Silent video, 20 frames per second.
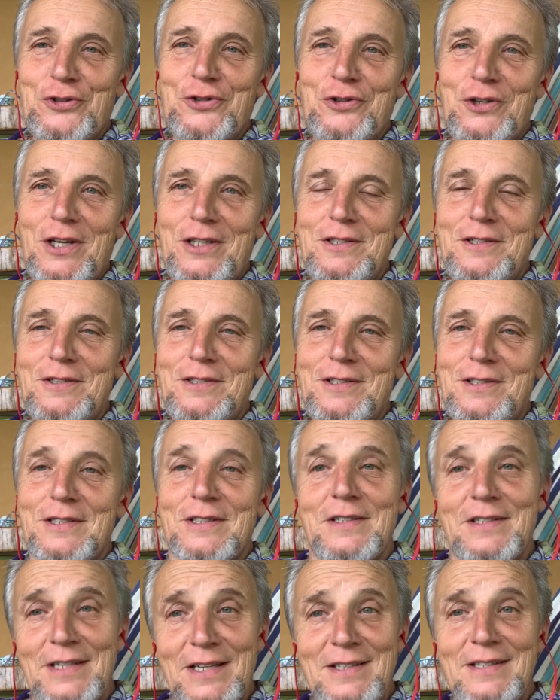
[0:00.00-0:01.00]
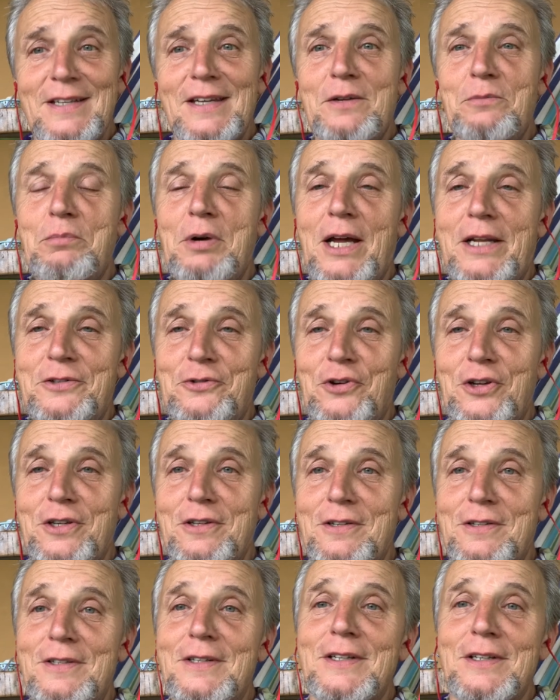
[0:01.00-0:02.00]
to us Ceci and Patrick
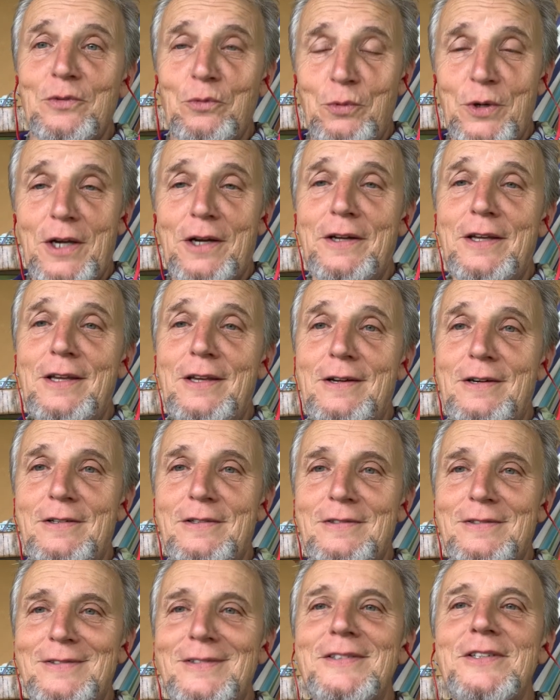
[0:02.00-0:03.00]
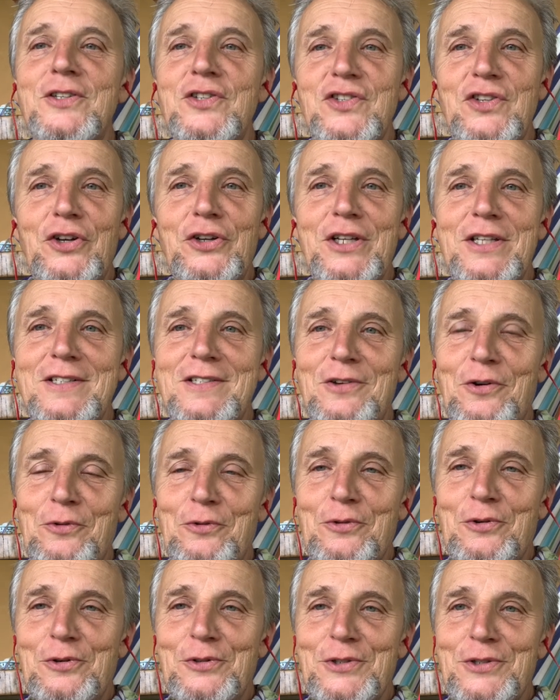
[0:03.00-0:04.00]
we are here the Sonic
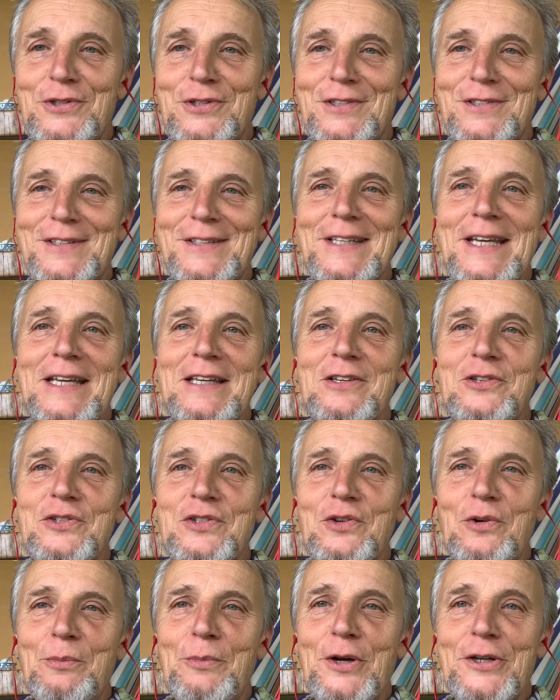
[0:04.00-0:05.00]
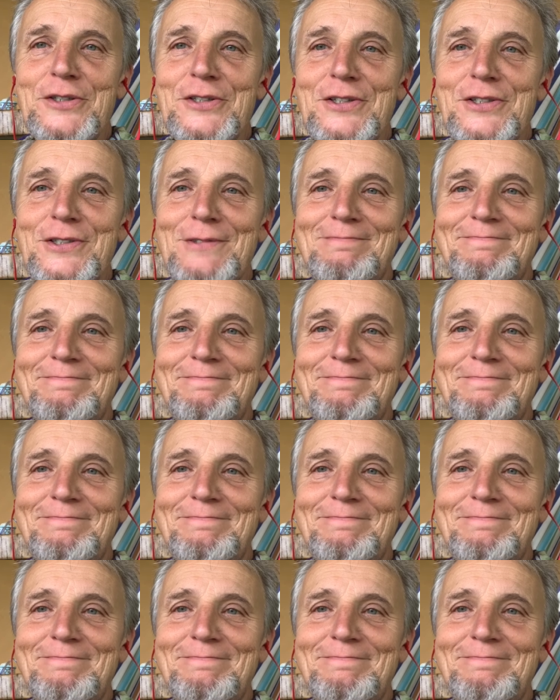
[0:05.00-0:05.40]
Sonqos thank you so much